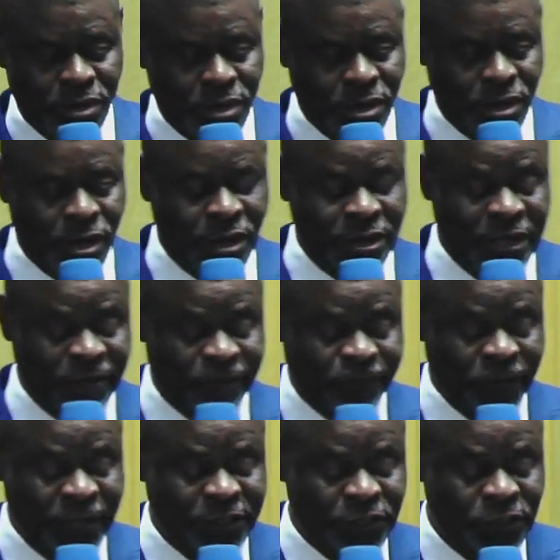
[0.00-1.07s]
on the
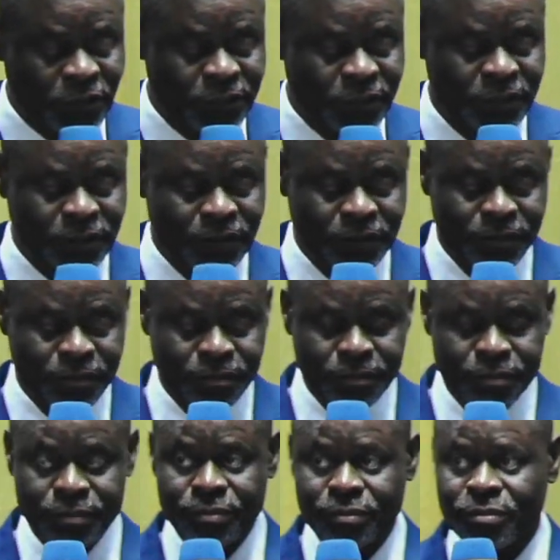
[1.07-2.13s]
faith journey,
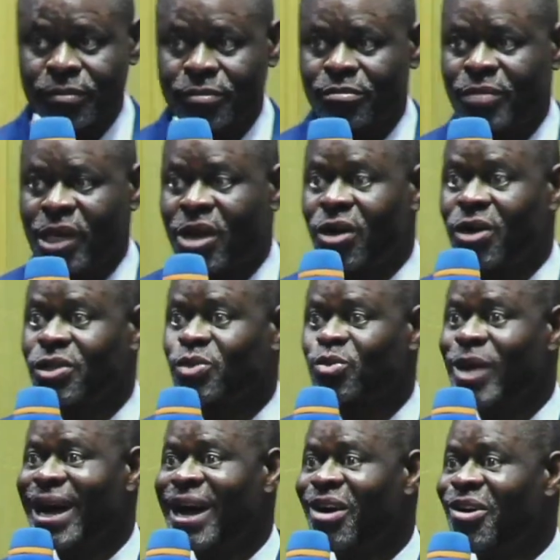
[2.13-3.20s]
because we
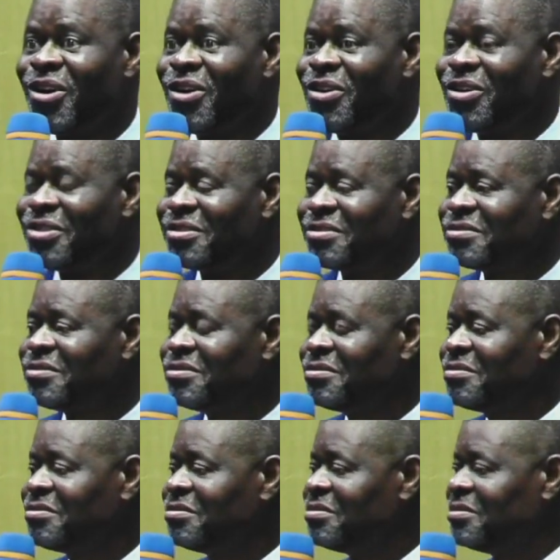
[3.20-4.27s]
are all
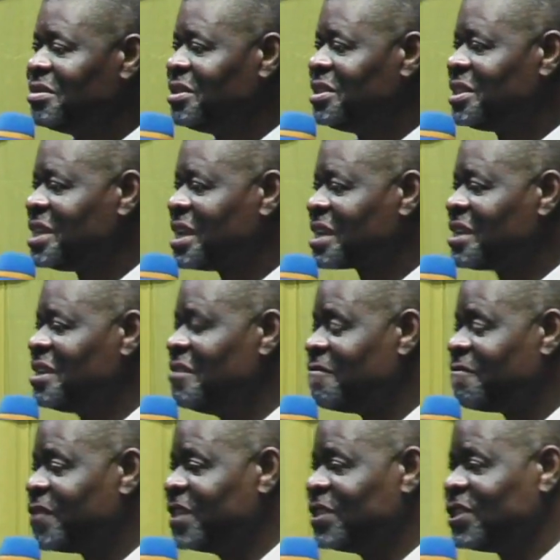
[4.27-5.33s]
taking a
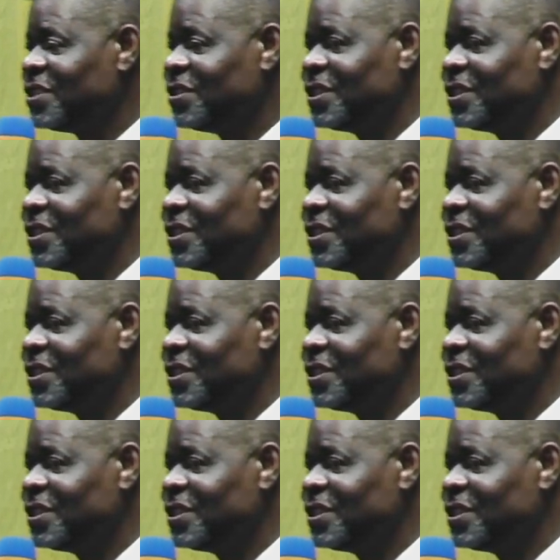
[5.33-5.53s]
faith journey.